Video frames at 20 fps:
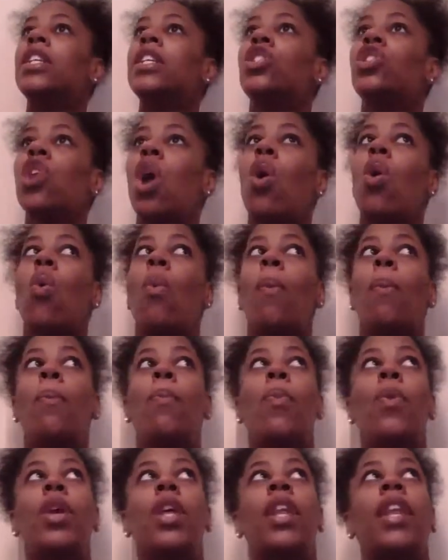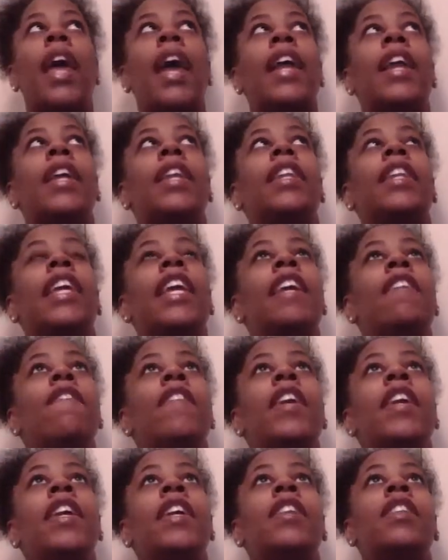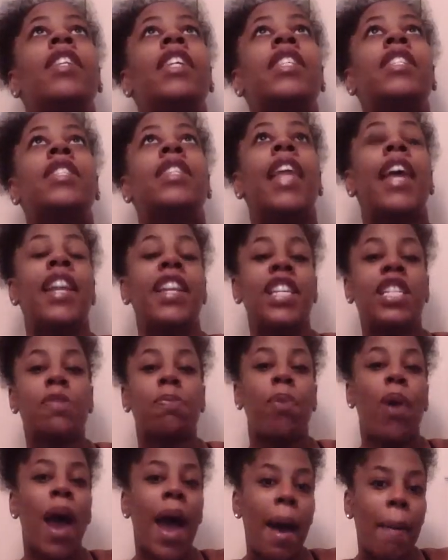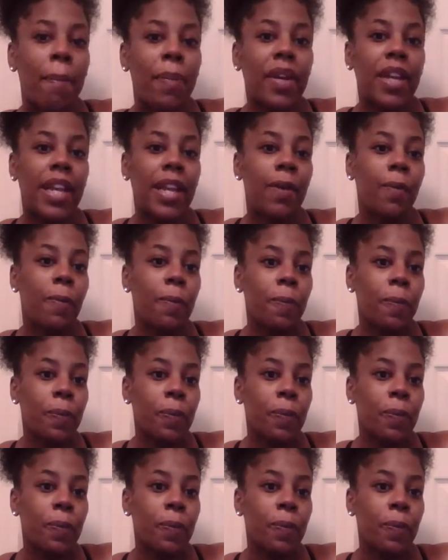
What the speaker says: So, like, leaving this lady's property,